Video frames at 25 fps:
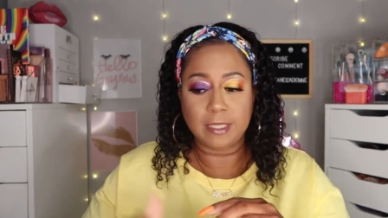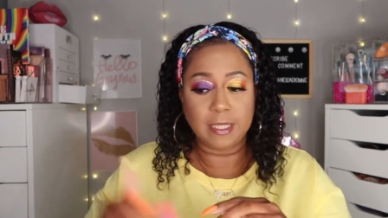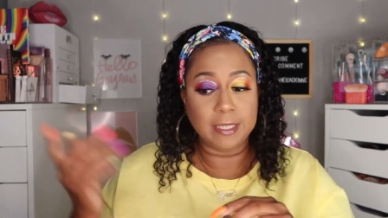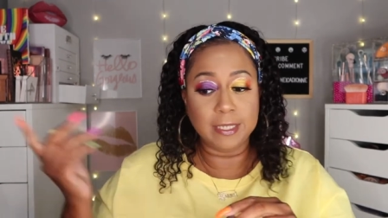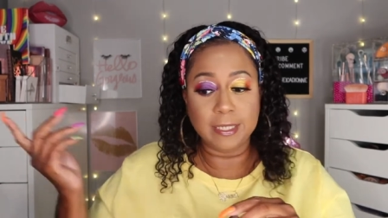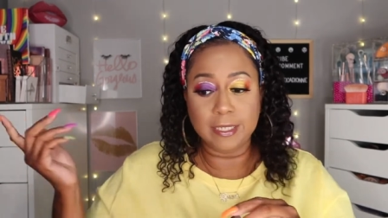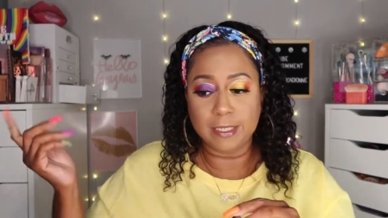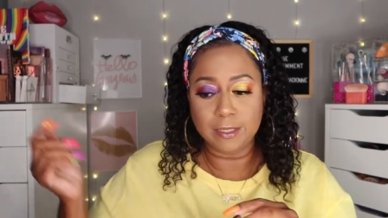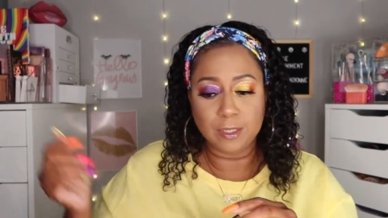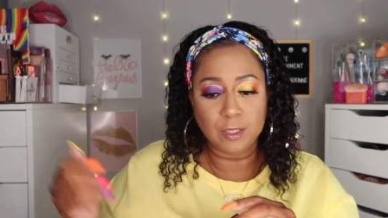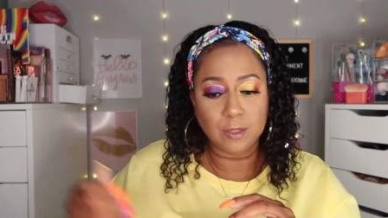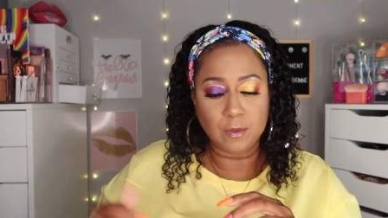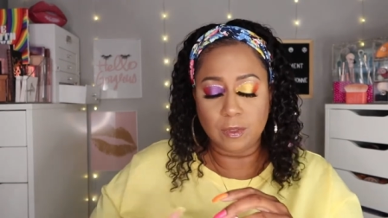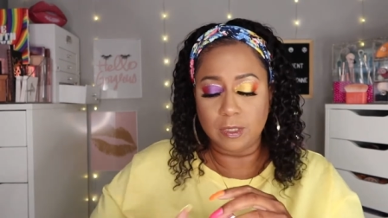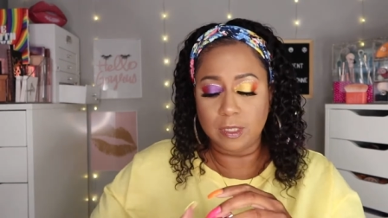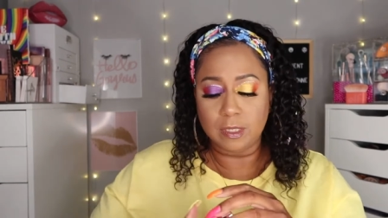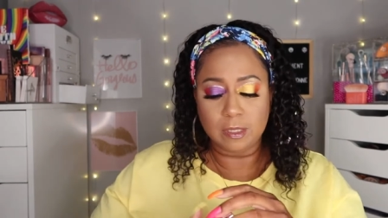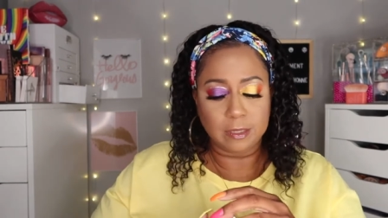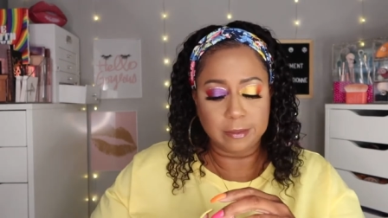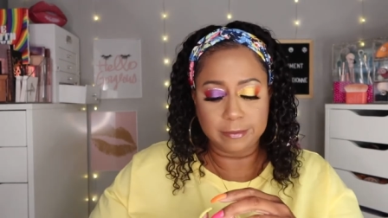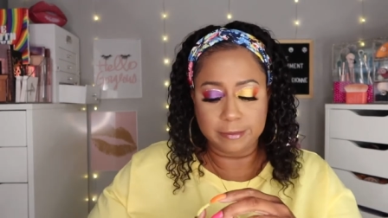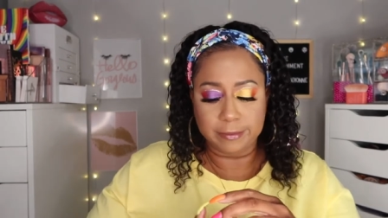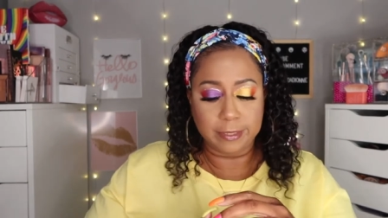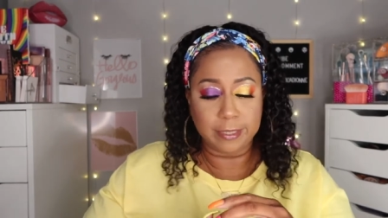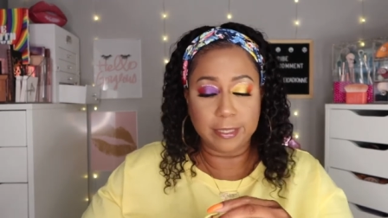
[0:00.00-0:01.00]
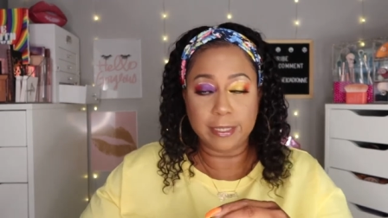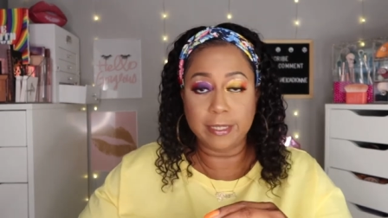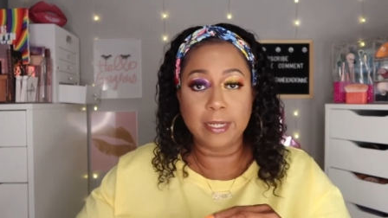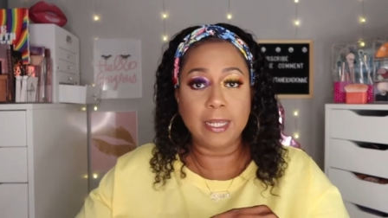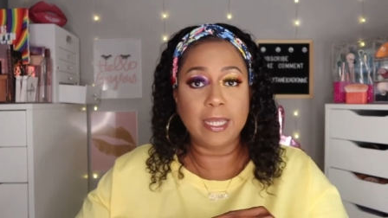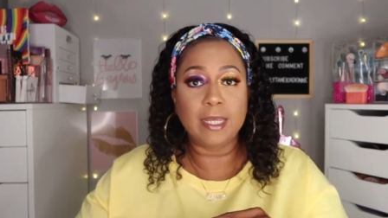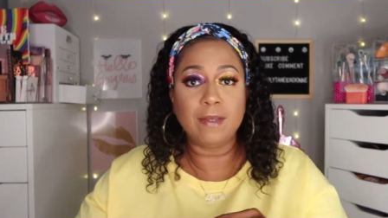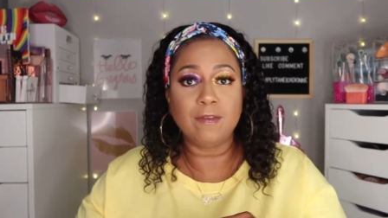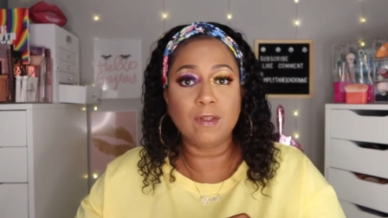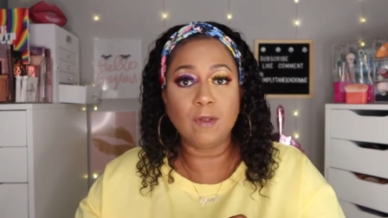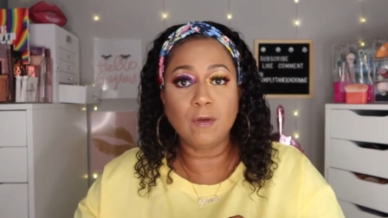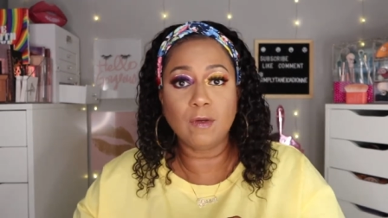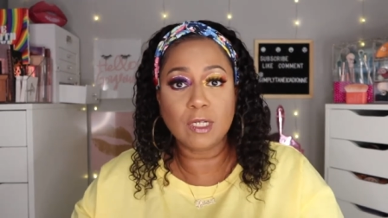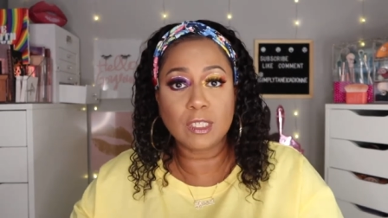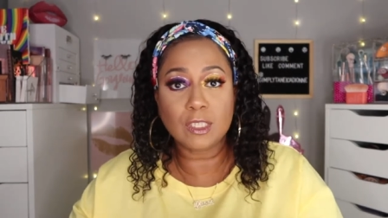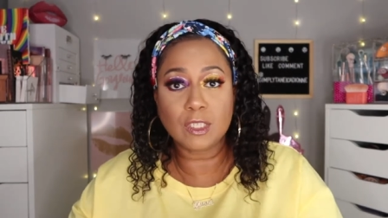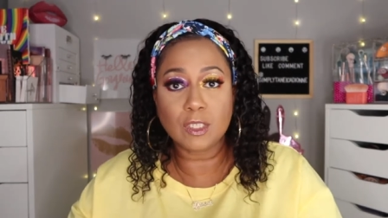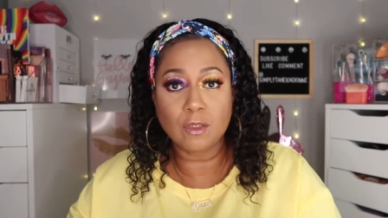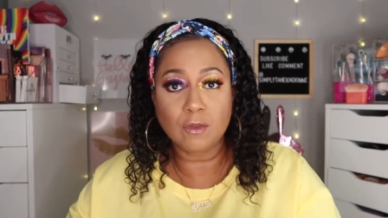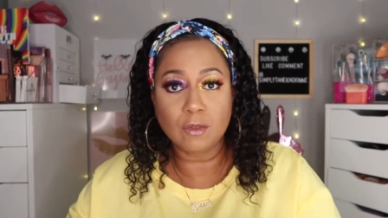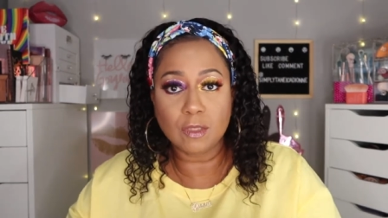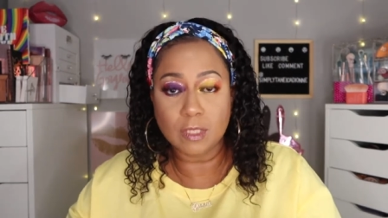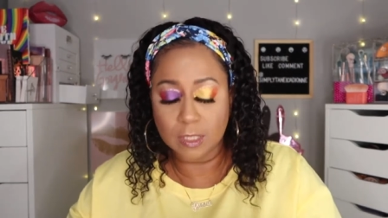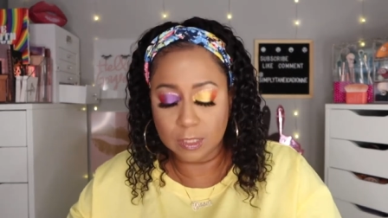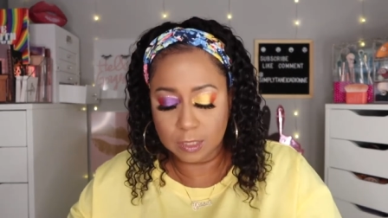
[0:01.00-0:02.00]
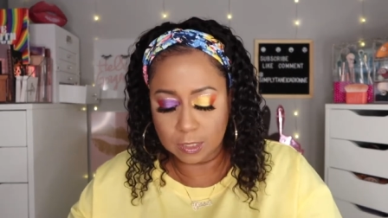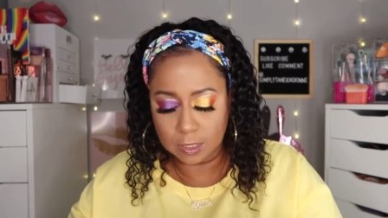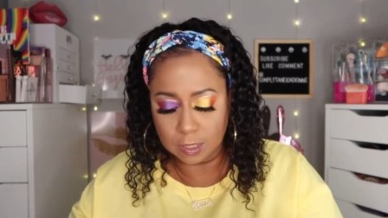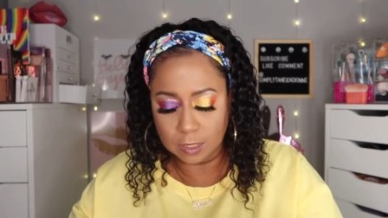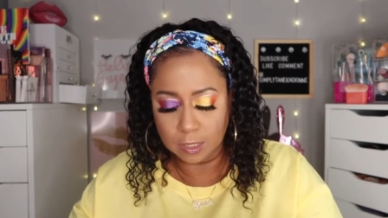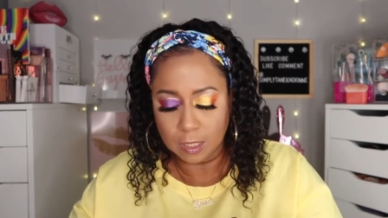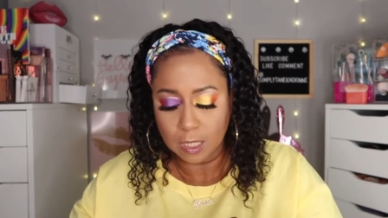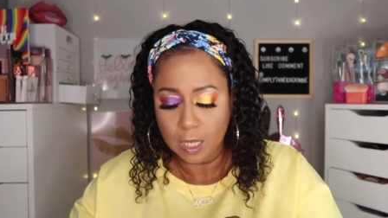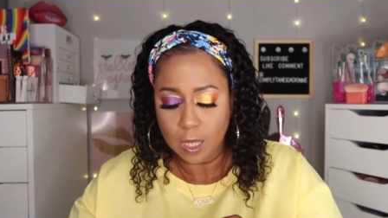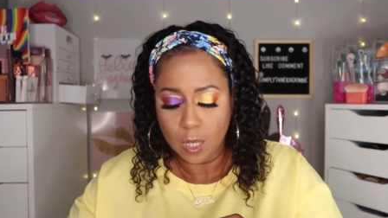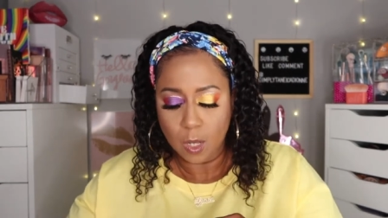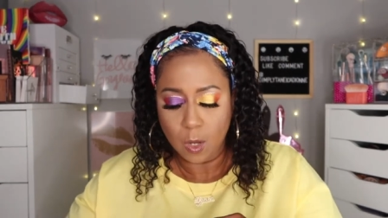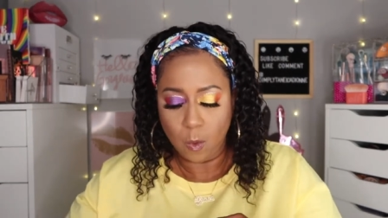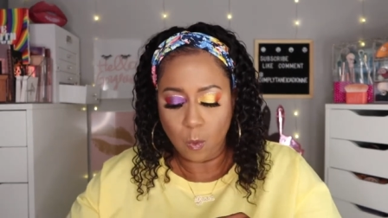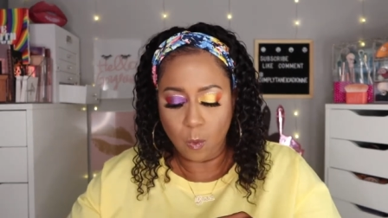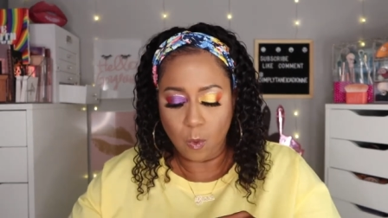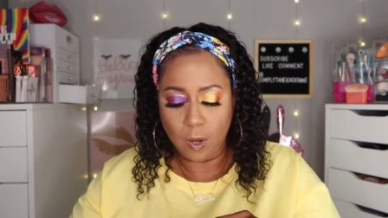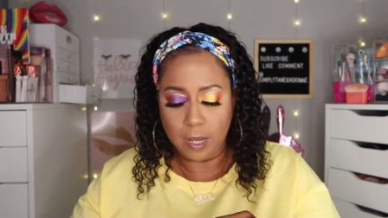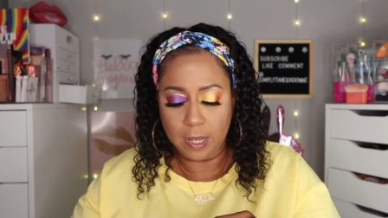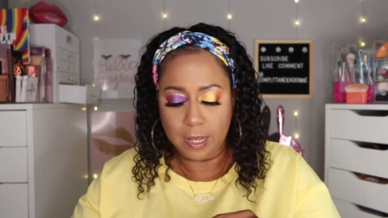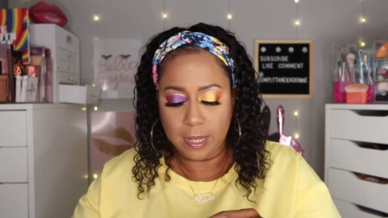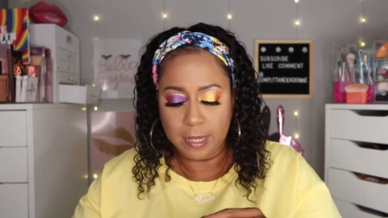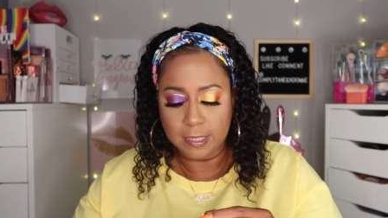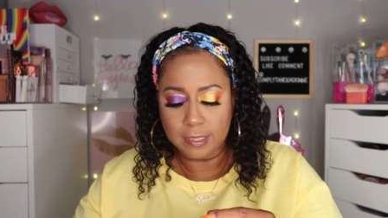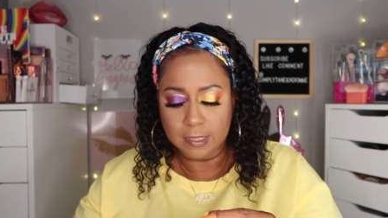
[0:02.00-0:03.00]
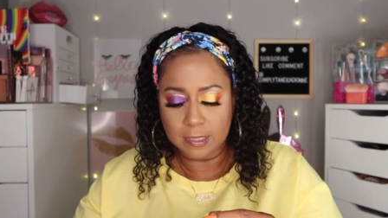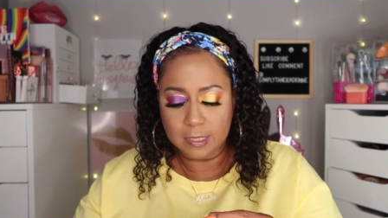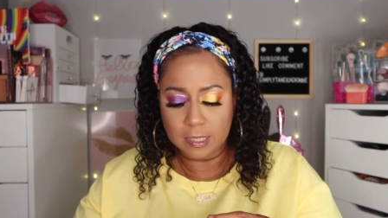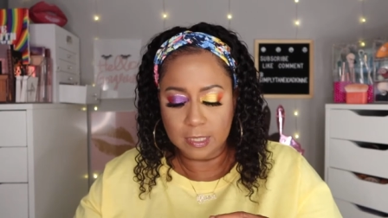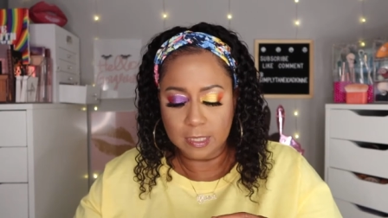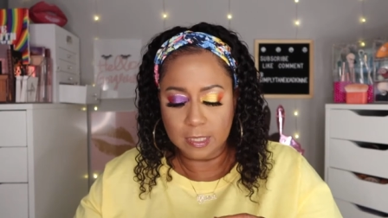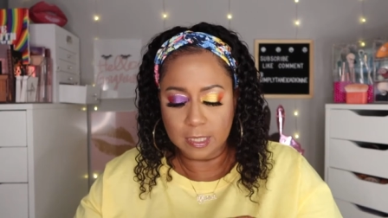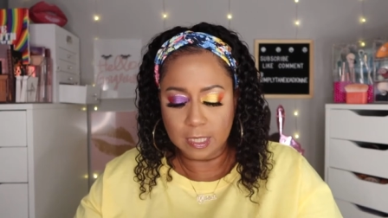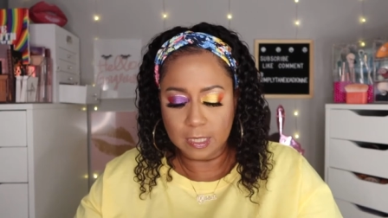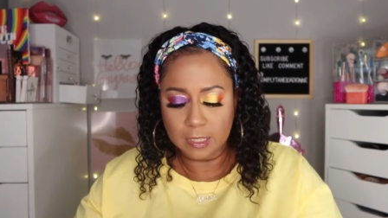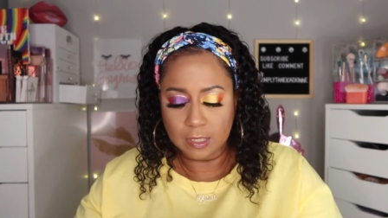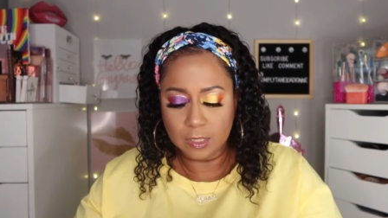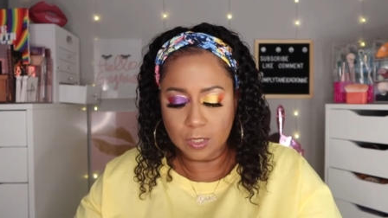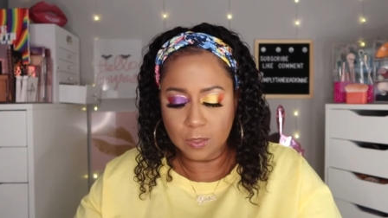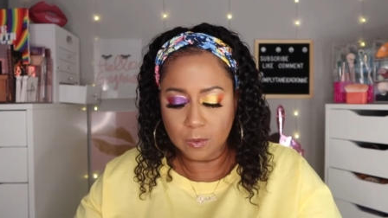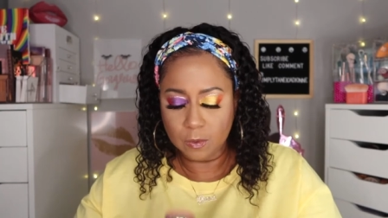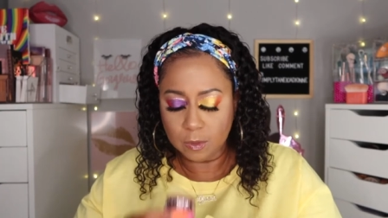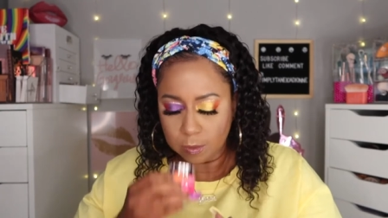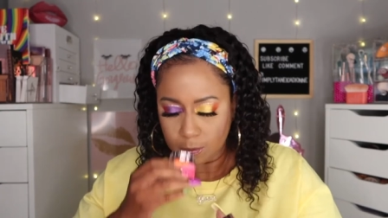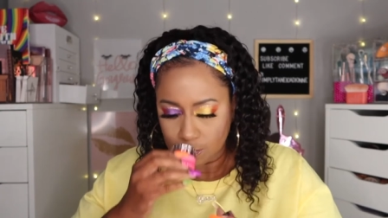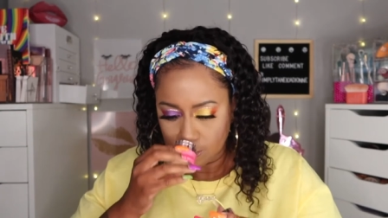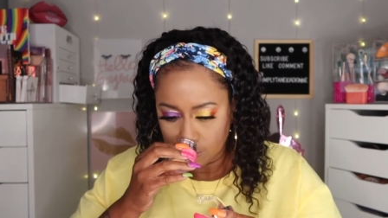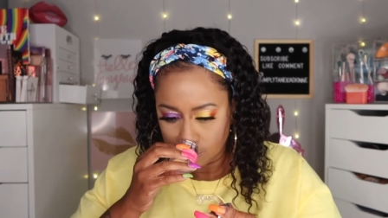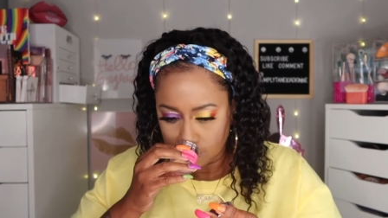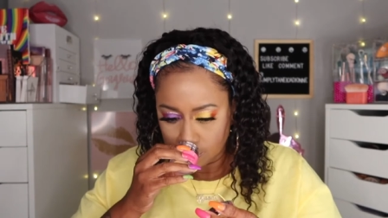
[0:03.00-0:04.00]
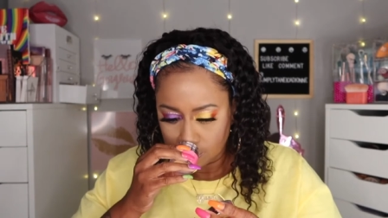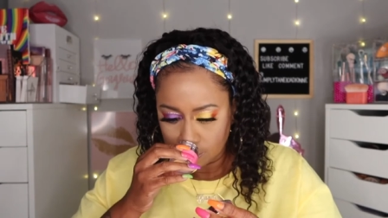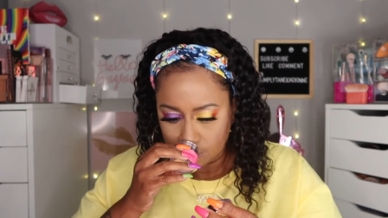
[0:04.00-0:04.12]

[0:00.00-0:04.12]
I didn't do it I, I had no excuse as to why i did not do it